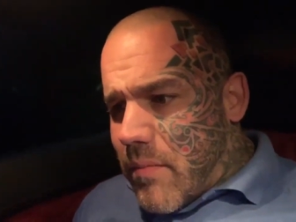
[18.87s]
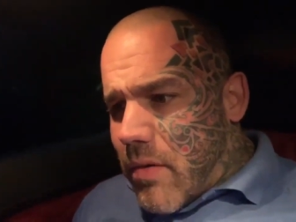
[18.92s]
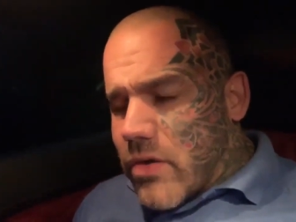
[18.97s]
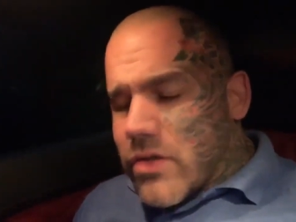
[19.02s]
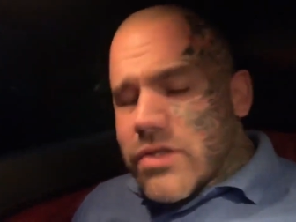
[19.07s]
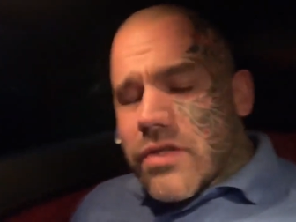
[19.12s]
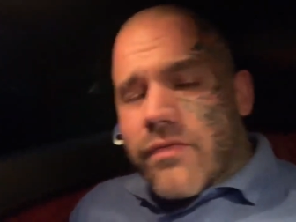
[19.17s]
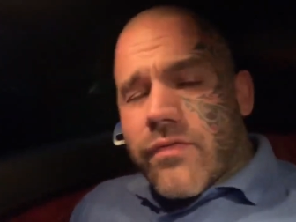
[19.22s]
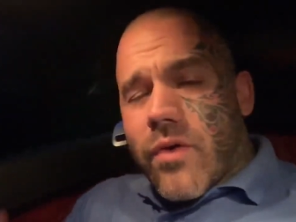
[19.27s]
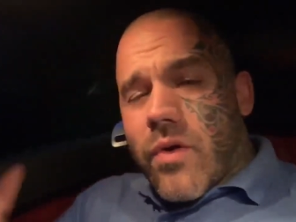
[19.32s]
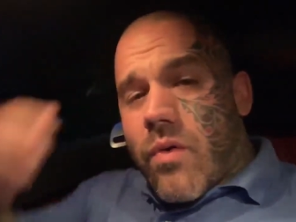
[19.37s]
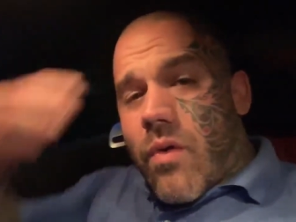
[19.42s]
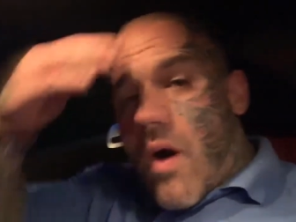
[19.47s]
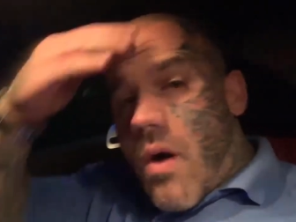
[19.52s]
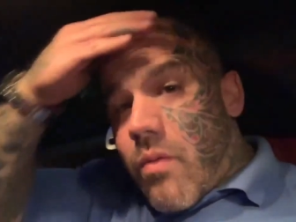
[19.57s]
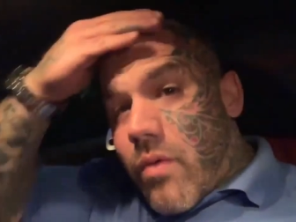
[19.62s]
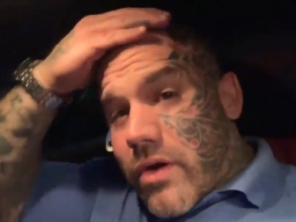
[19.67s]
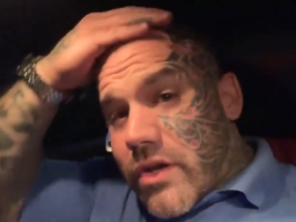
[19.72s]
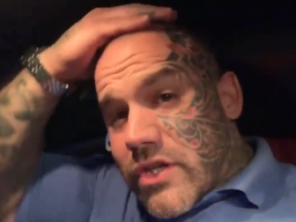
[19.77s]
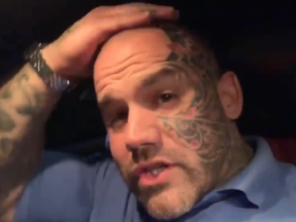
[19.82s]
most of
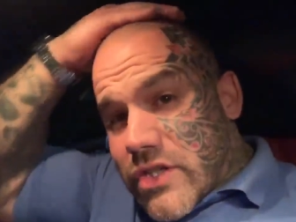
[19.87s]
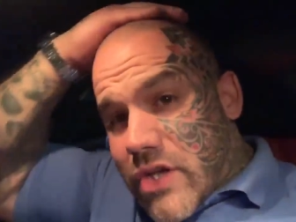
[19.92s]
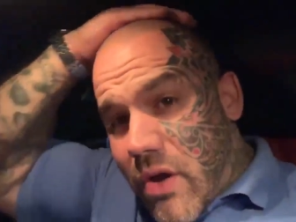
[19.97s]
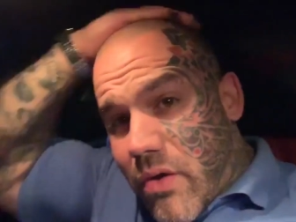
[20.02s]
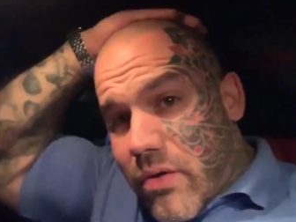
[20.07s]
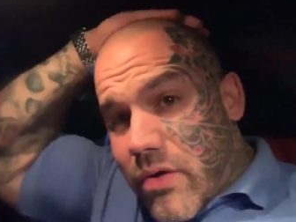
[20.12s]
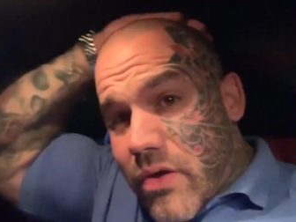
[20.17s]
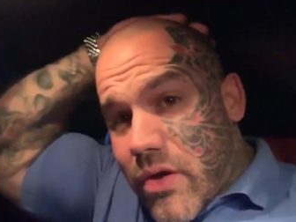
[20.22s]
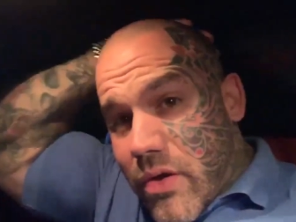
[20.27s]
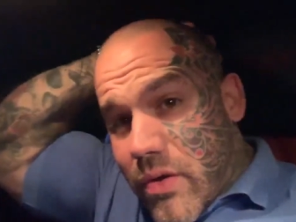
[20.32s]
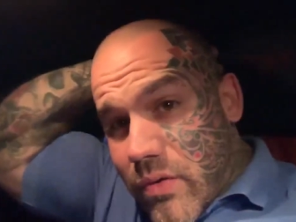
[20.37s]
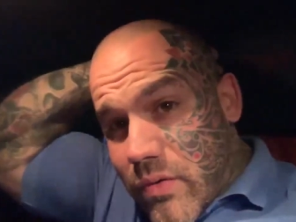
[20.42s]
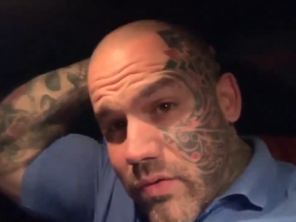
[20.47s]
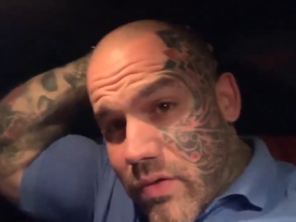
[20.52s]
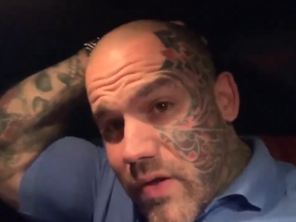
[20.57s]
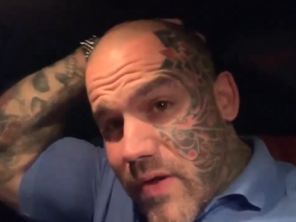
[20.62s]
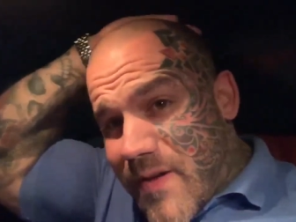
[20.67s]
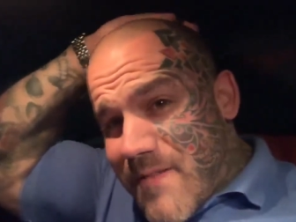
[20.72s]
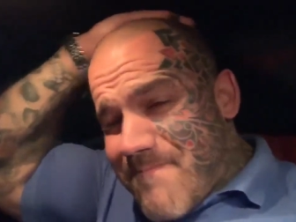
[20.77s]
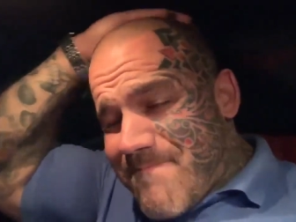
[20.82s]
all, I want to show
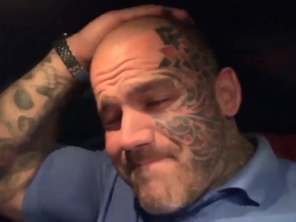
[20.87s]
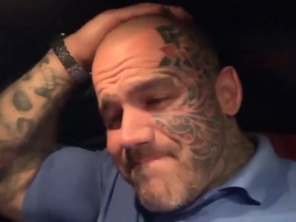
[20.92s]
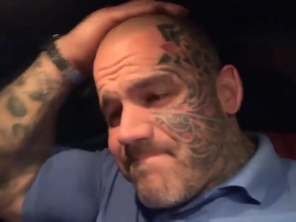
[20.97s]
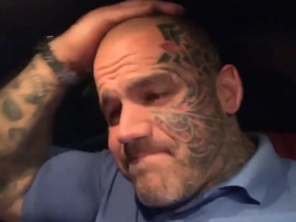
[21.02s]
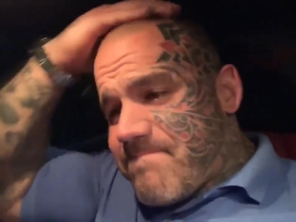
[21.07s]
you that